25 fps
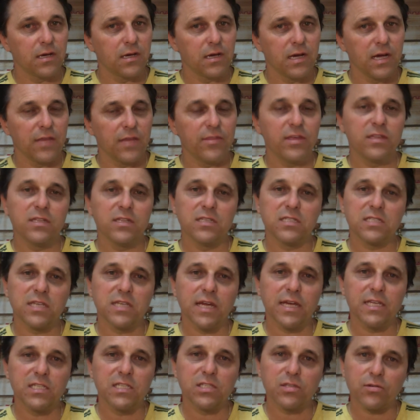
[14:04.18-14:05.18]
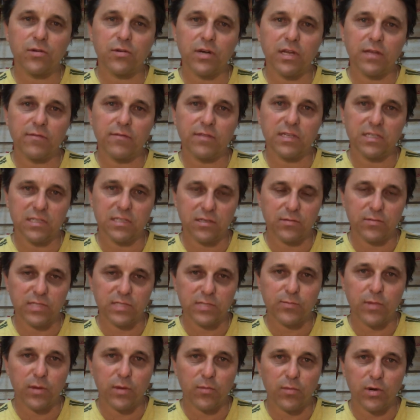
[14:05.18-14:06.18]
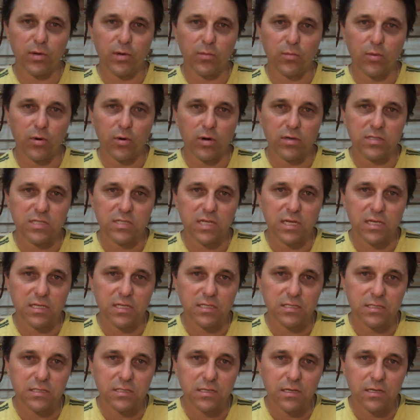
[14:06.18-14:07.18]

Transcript: And then the stage 3 of the dismembering process